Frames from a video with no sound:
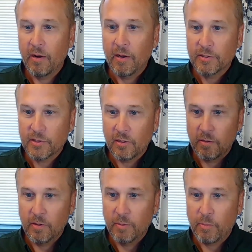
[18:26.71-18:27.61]

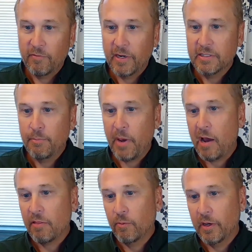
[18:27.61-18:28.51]
also it provides a
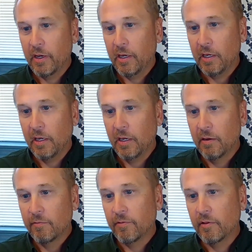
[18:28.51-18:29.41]
pathway
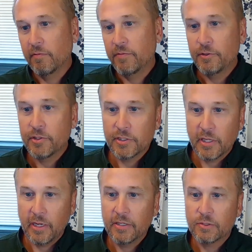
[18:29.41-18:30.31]
for the future
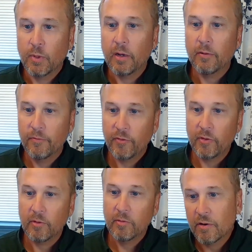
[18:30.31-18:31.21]
state as well,
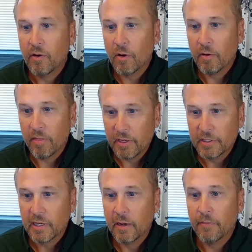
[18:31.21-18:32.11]
too. There are
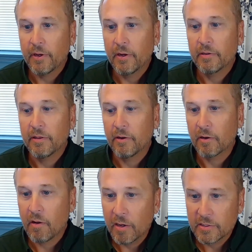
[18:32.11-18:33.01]
things out there that are
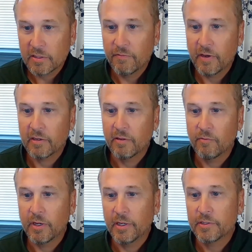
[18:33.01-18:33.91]
cost-effective
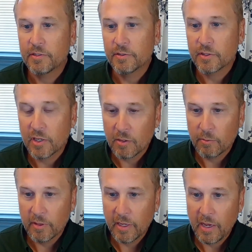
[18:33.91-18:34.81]
ways to secure
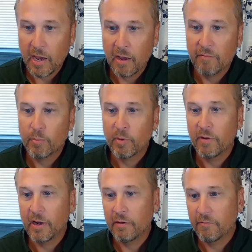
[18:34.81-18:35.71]
what they have,
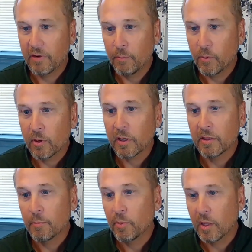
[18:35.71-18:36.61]
provide a framework
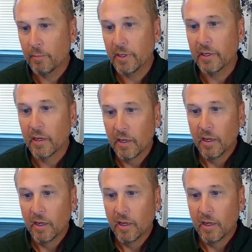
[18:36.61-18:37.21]
and the plumbing